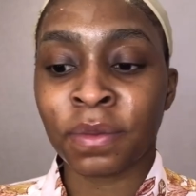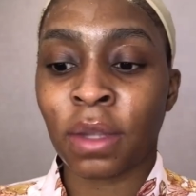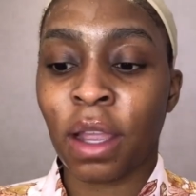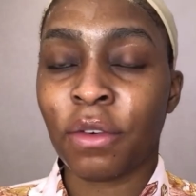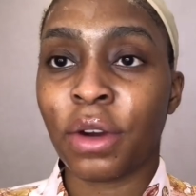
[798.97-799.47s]

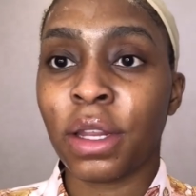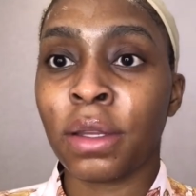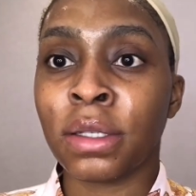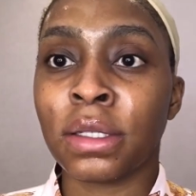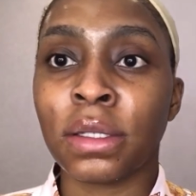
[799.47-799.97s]
I've already
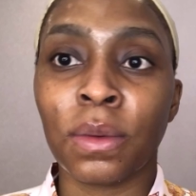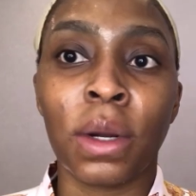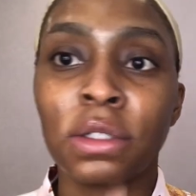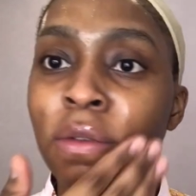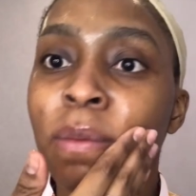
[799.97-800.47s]

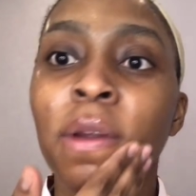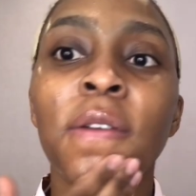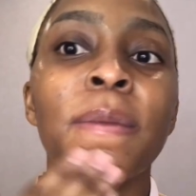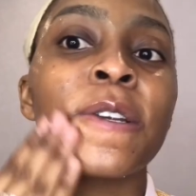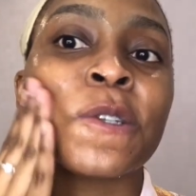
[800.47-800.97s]
washed off a bit of
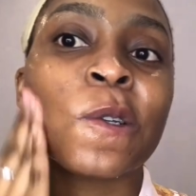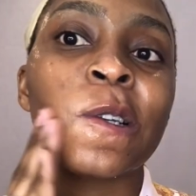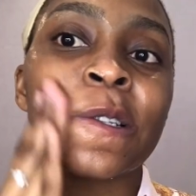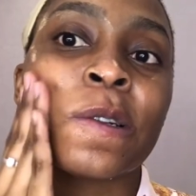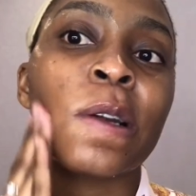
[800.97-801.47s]
my sugar
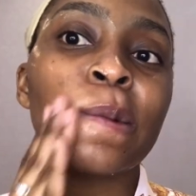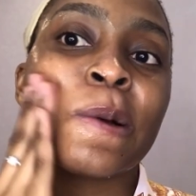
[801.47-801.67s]
scrub